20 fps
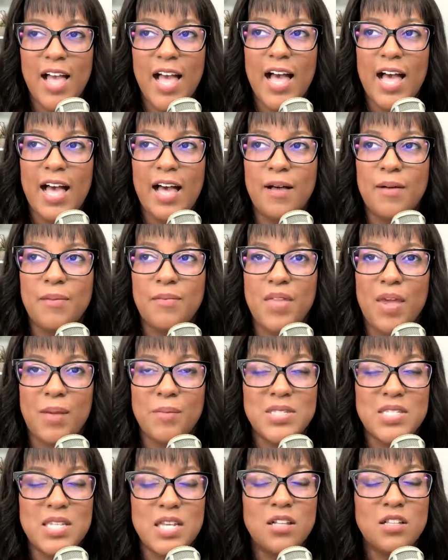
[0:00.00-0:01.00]

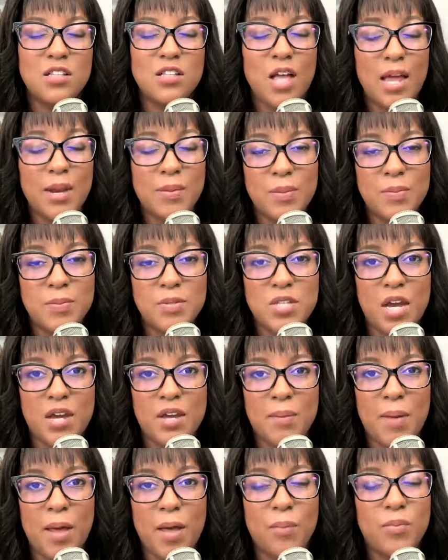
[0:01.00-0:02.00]
I'm seeing a lot of people
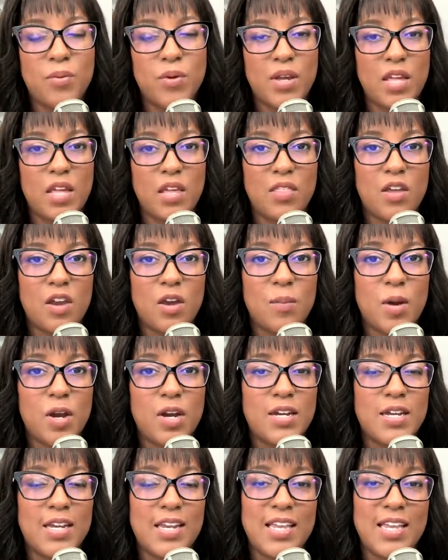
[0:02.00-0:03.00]
talk about bringing their
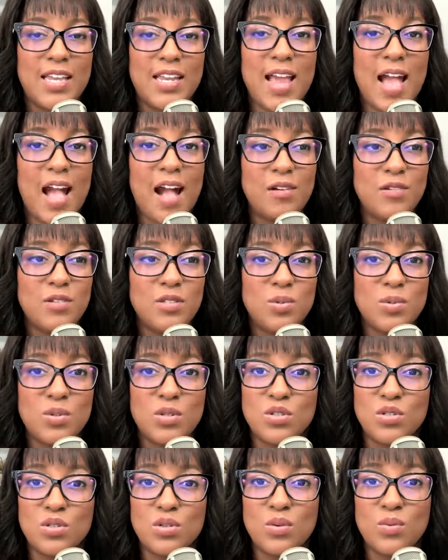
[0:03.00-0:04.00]
marketing in-house,
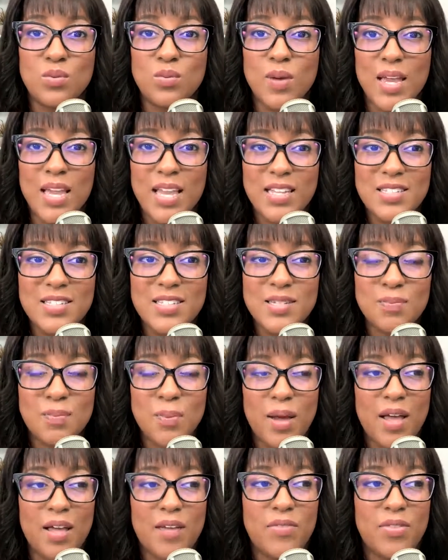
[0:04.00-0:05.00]
which is great.
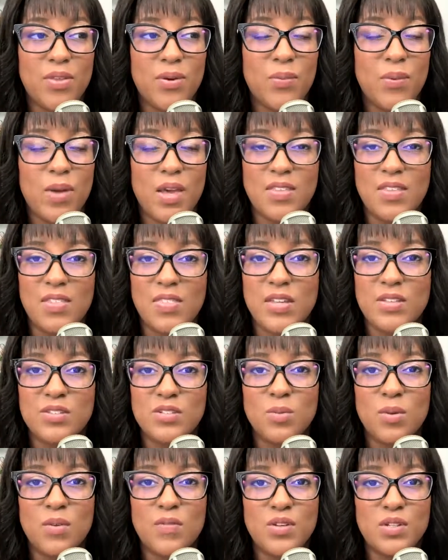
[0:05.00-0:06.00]
But the way that things
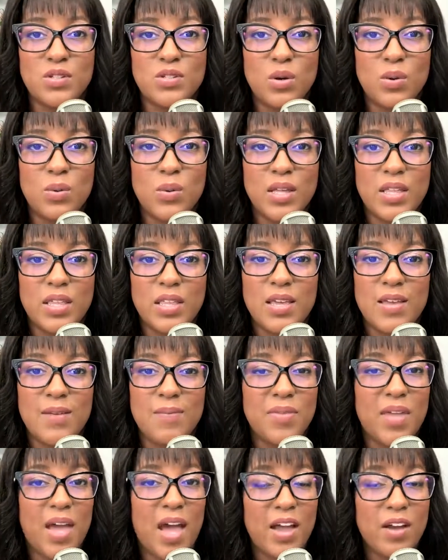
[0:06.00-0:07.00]
are moving so
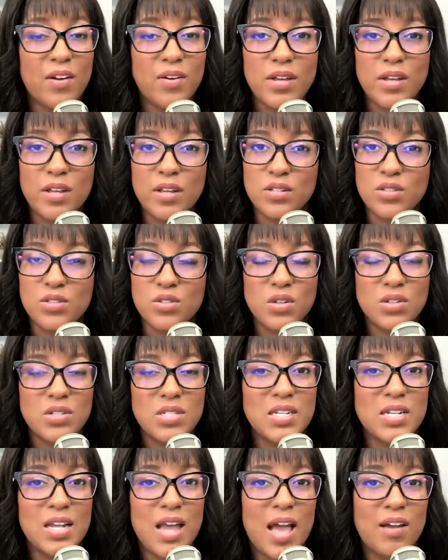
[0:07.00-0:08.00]
quickly, hiring a
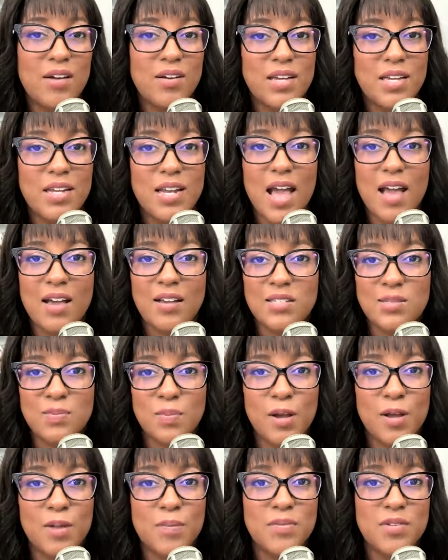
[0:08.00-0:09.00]
consultant, hiring an
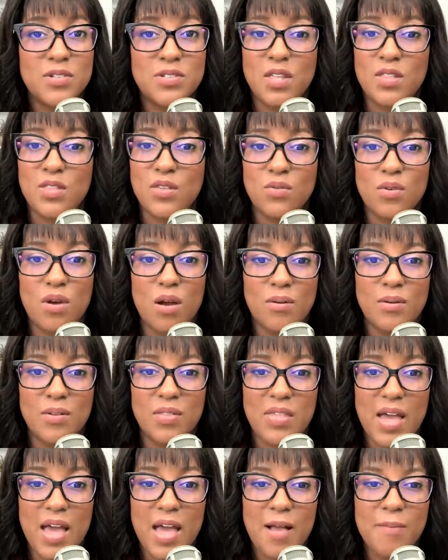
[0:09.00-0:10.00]
expert, there's nothing wrong
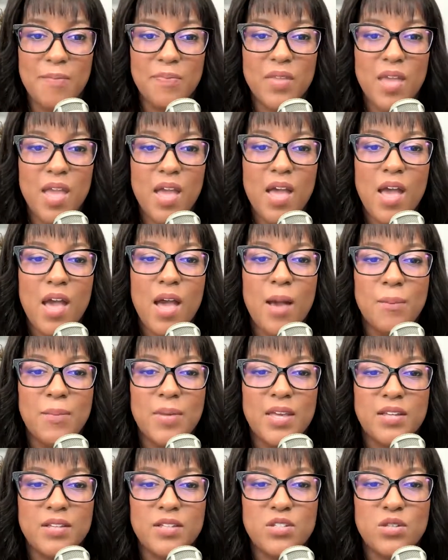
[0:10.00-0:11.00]
with that,
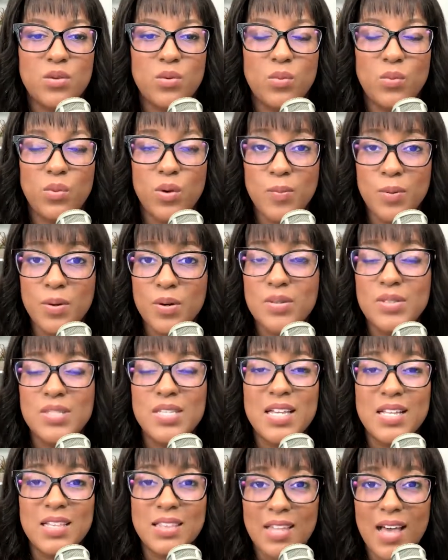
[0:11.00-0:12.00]
because we're
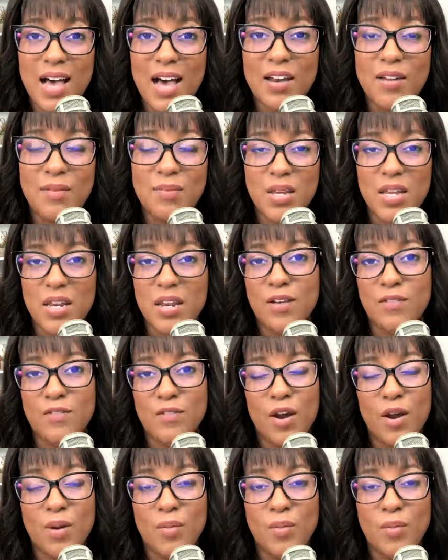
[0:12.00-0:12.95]
producing a lot of media for our